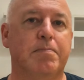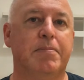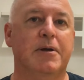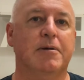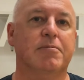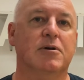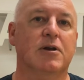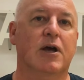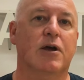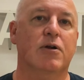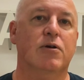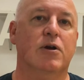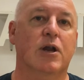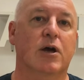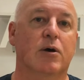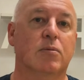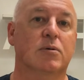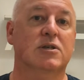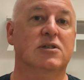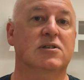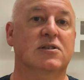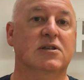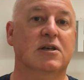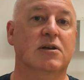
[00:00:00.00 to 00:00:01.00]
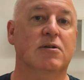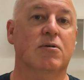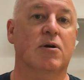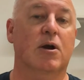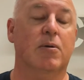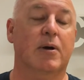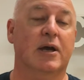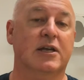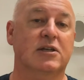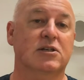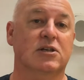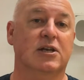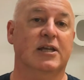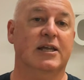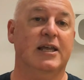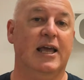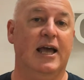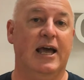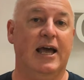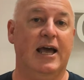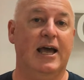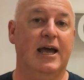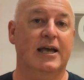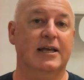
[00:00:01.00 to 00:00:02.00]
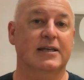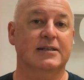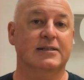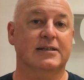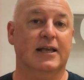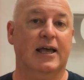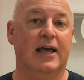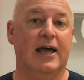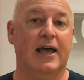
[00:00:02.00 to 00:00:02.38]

people don't know is Xero actually has